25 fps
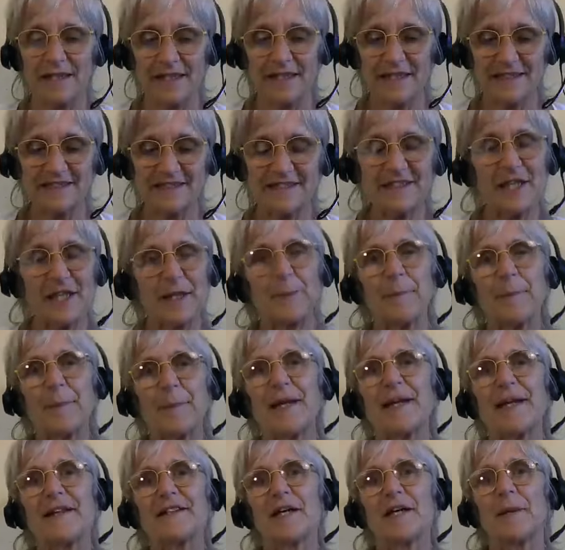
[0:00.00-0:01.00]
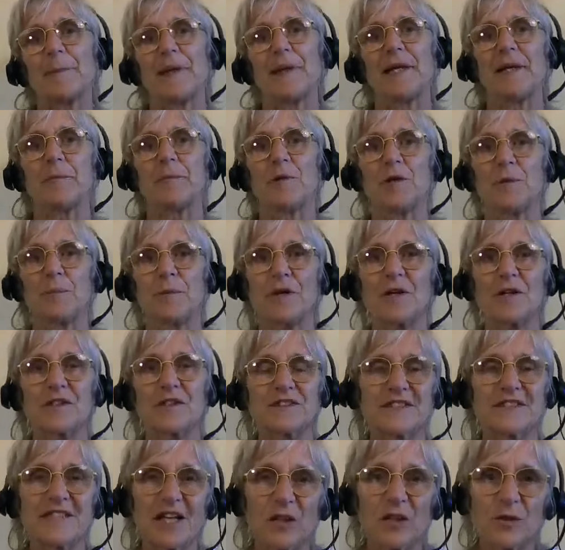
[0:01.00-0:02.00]
it's not picked up anymore
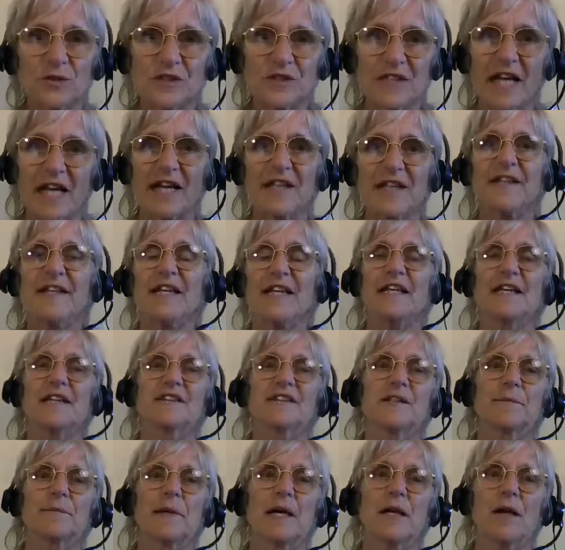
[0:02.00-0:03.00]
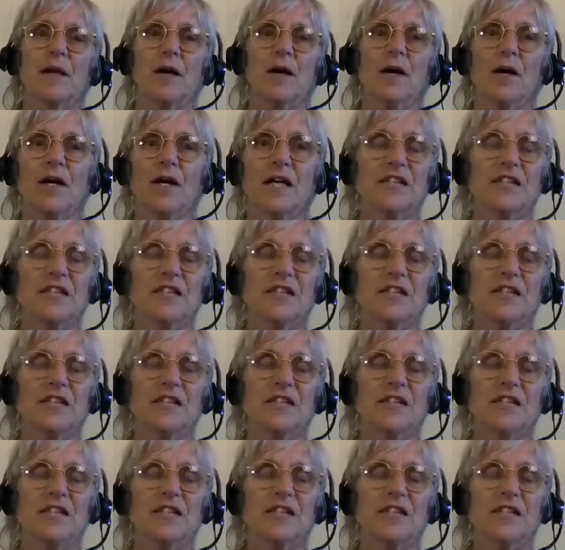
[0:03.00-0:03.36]
because those ideas about oh,